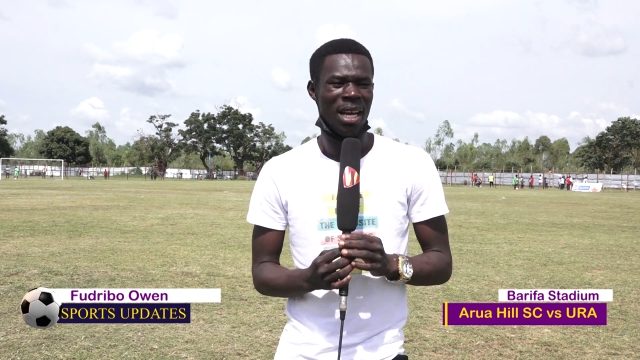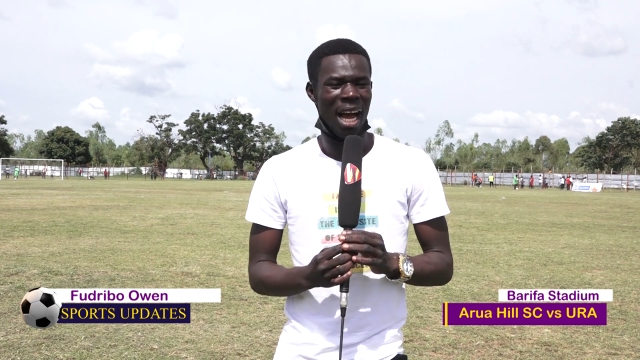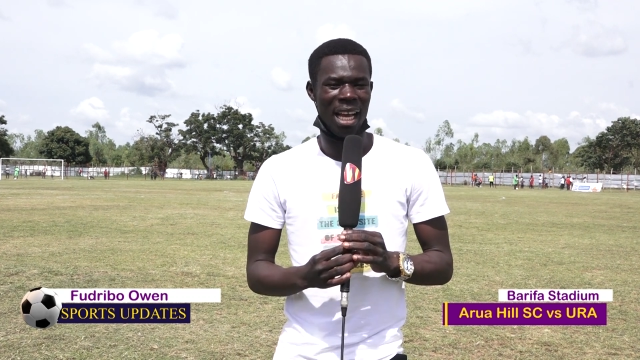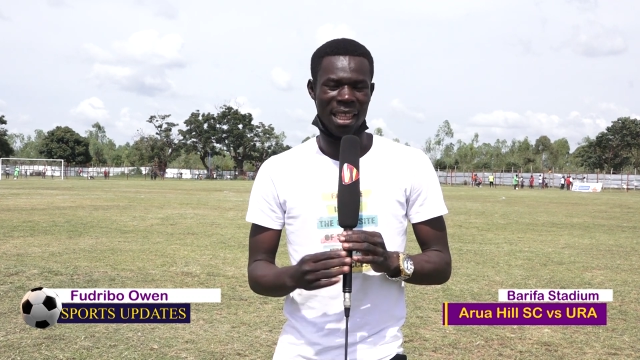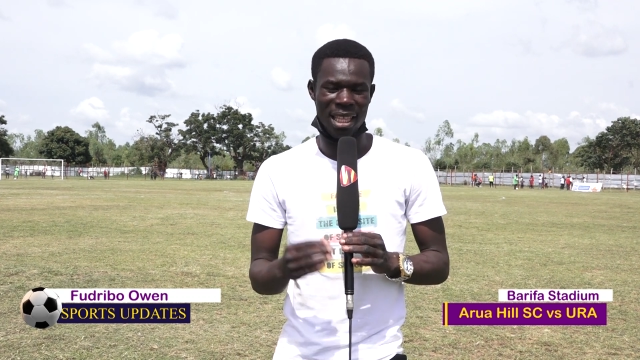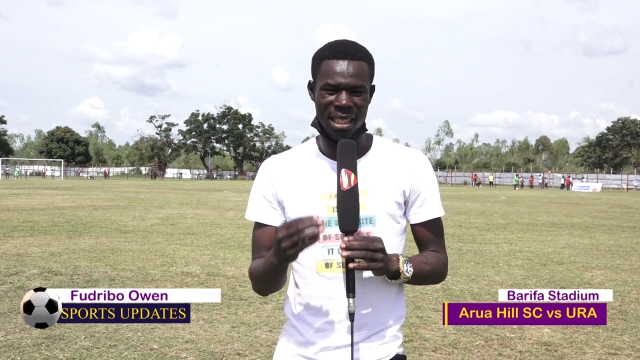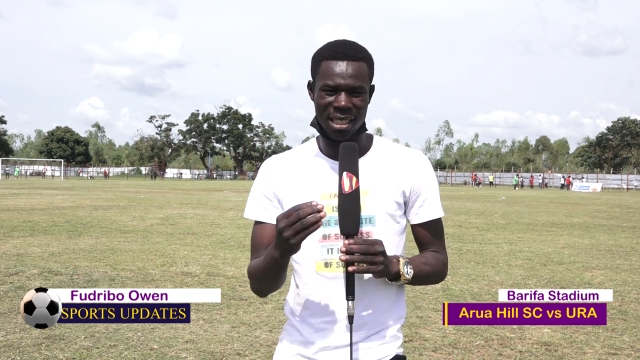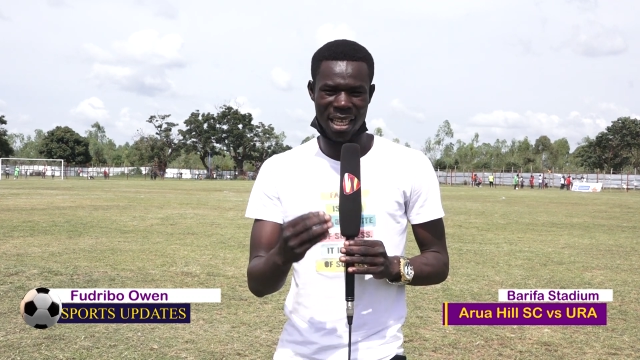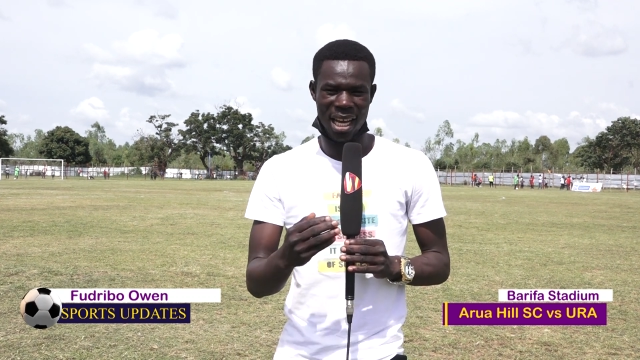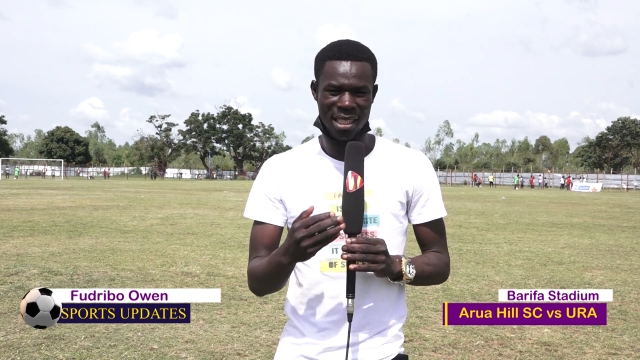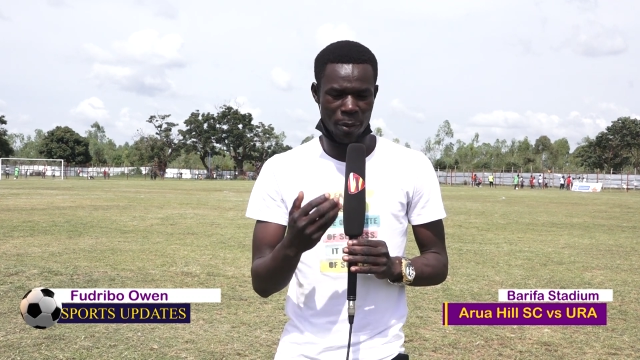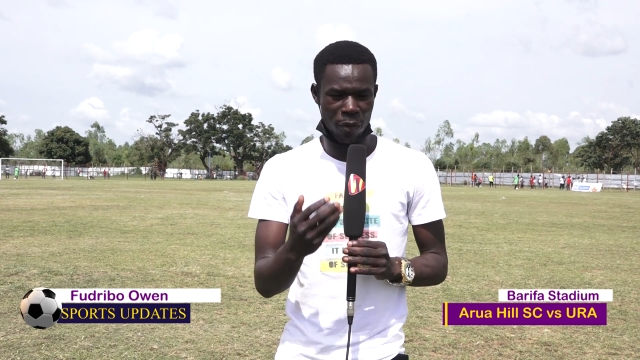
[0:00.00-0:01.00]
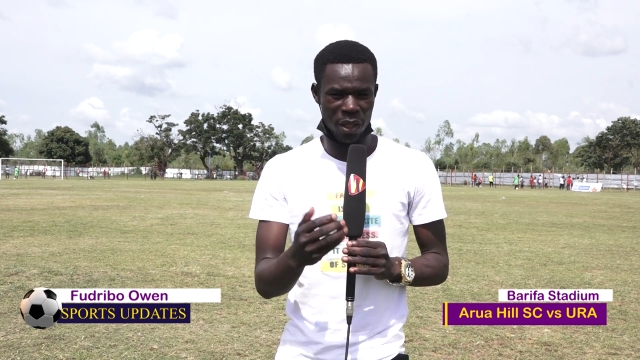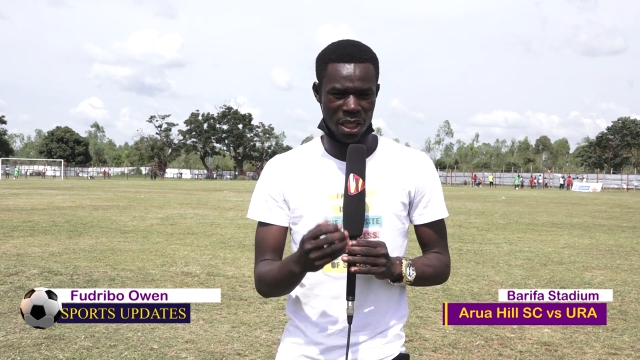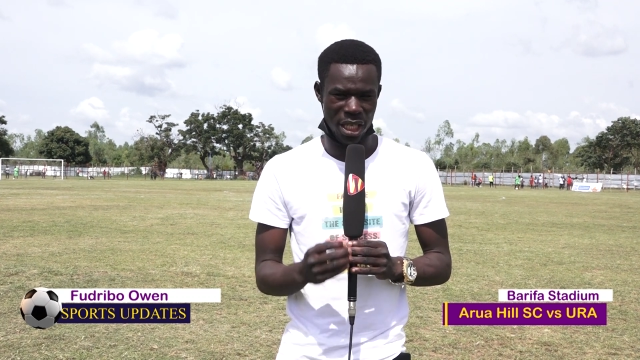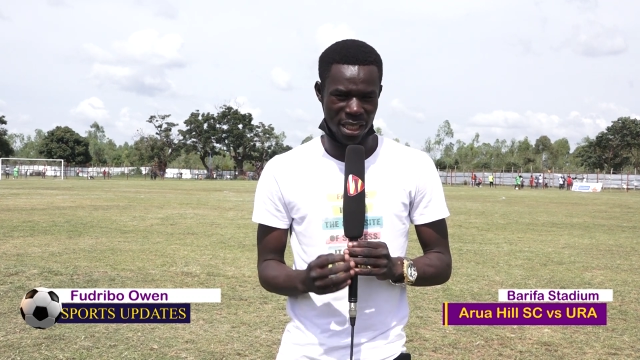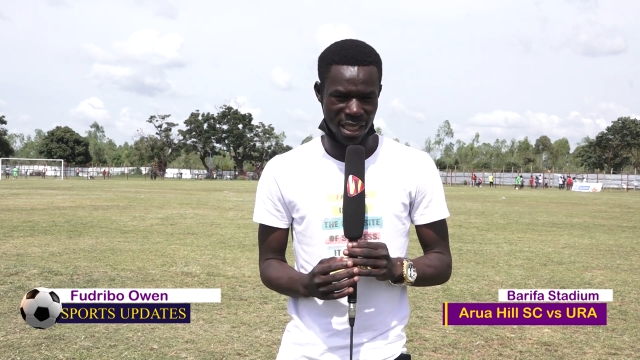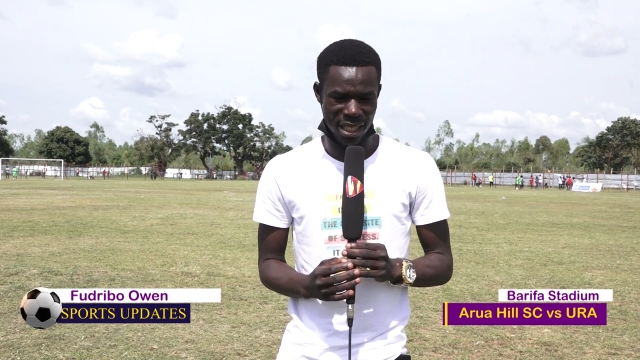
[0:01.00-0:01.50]
and these are some of the
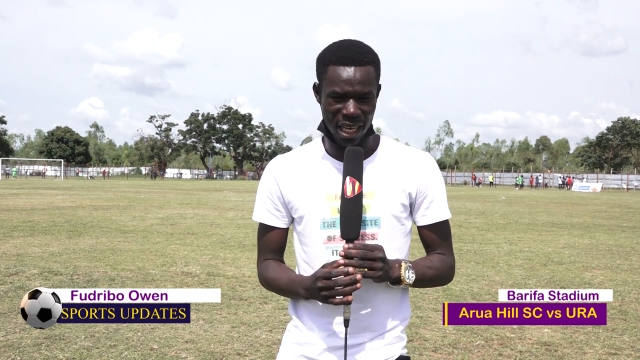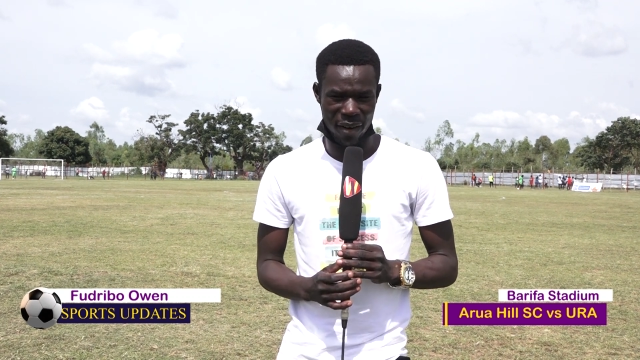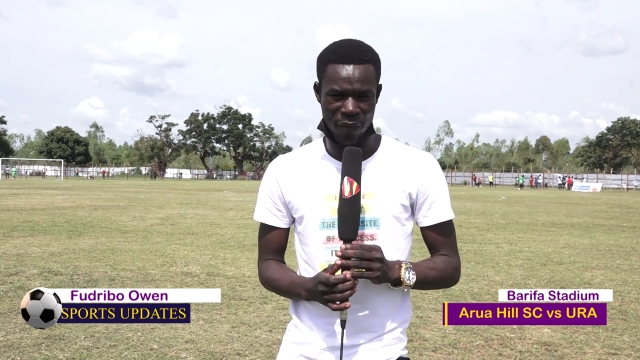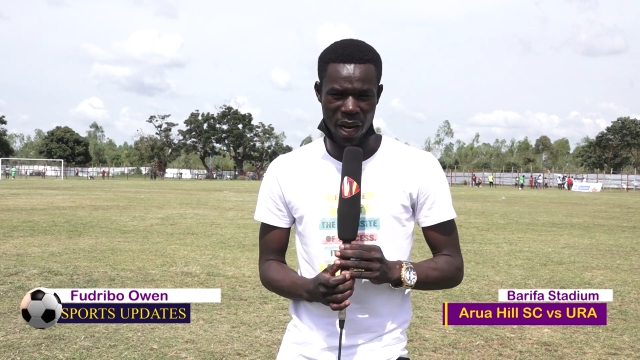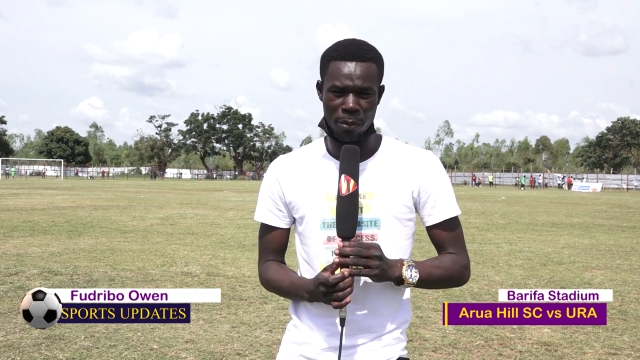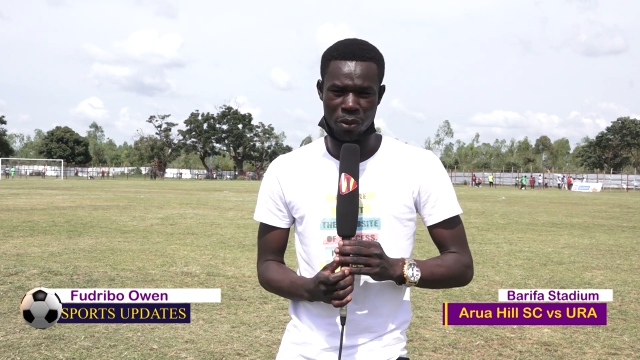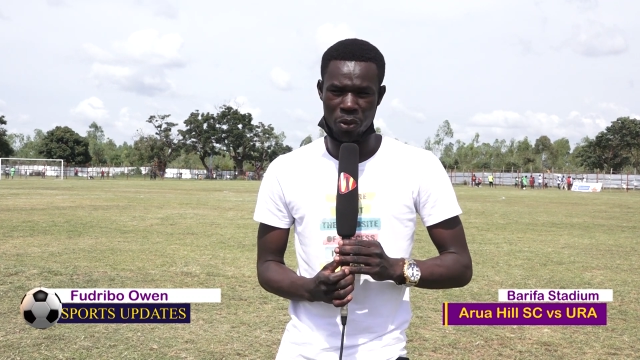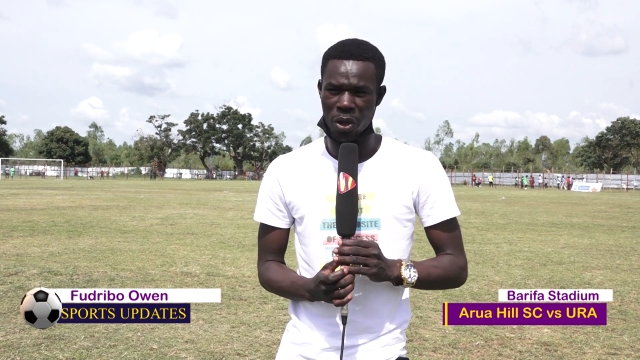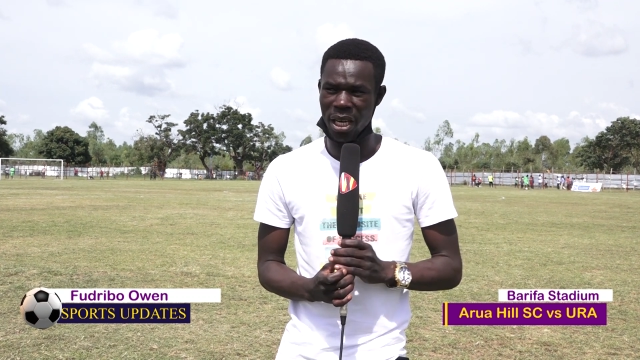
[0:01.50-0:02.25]
changes that have come through